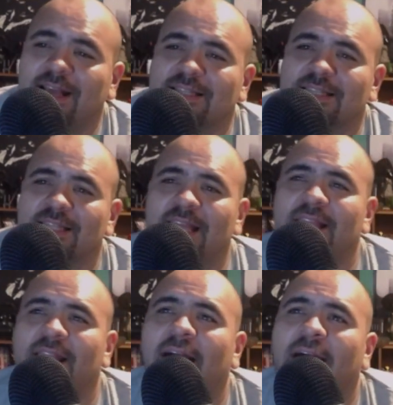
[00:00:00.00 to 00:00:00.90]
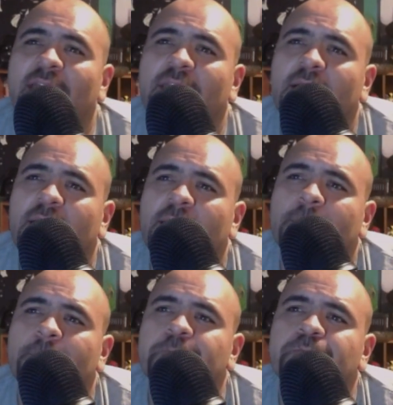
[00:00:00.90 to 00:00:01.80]
landed
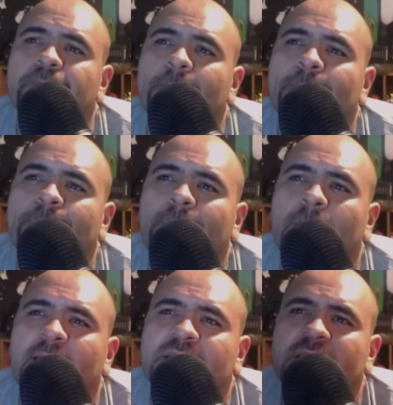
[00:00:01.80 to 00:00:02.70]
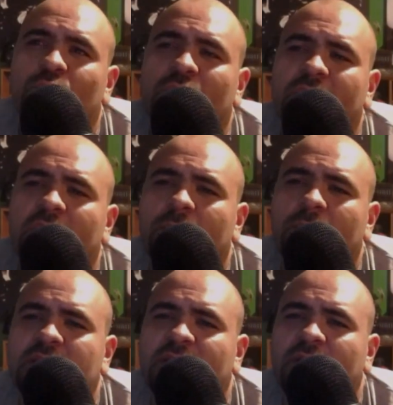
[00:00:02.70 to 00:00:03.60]
on like I said, one of the Young
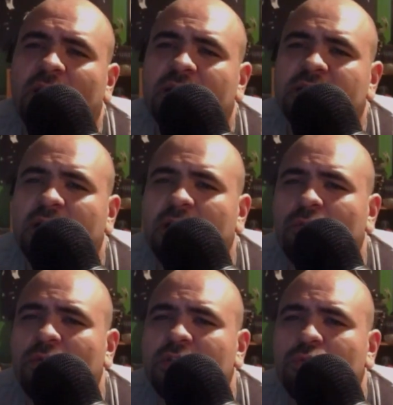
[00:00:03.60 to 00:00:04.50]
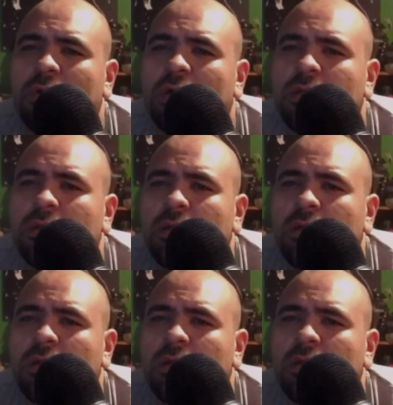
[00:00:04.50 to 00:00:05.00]
Bucks. I forgot exactly which one.